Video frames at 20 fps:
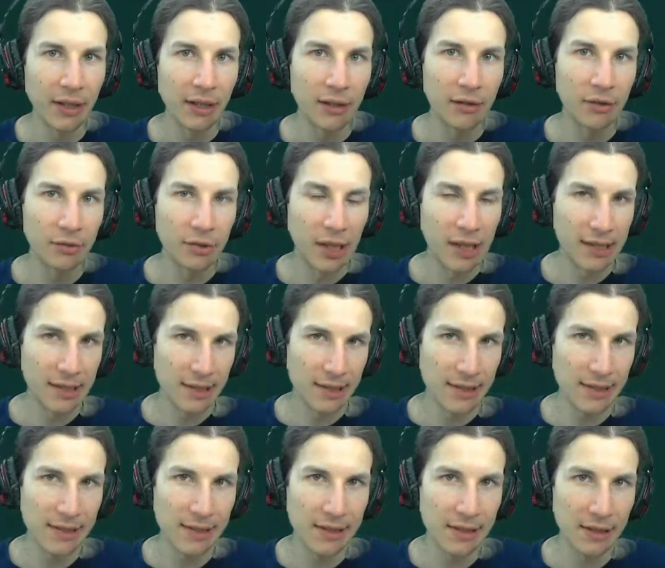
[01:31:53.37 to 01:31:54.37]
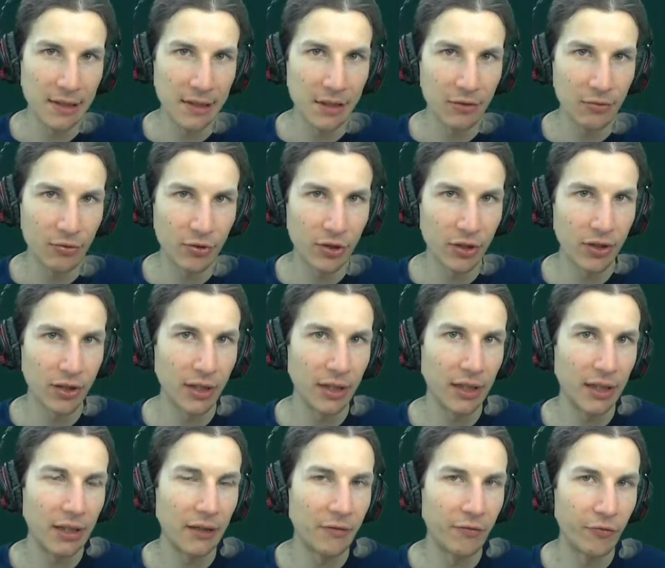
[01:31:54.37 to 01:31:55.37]
runs
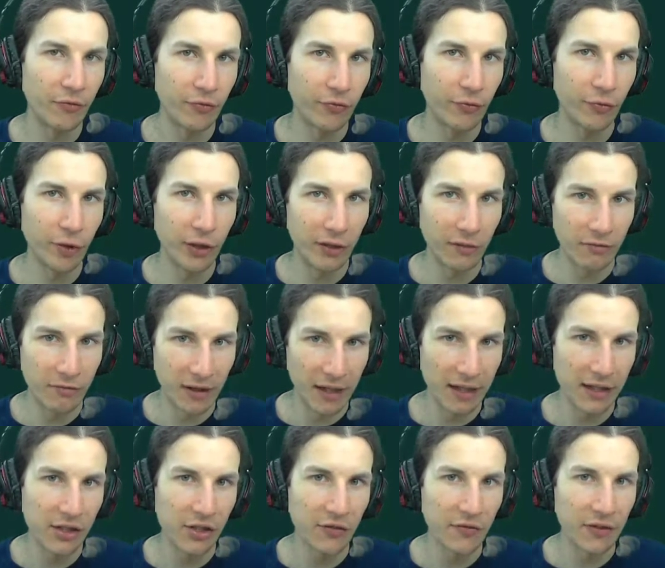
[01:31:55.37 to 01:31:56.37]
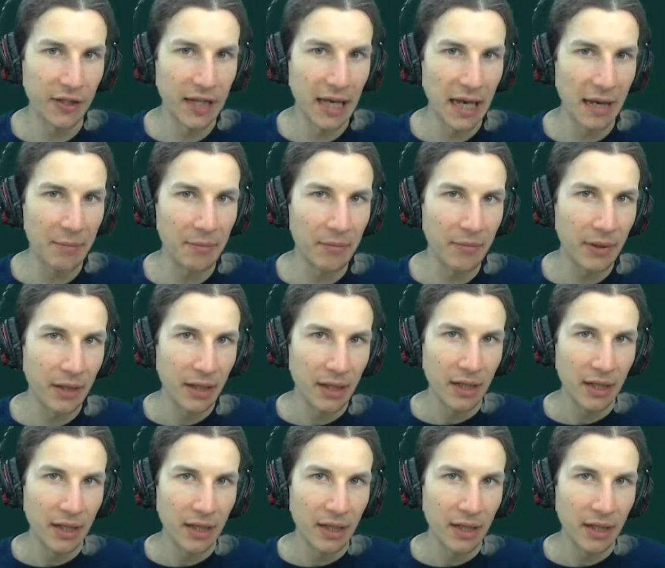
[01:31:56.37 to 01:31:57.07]
usually a fully fledged VM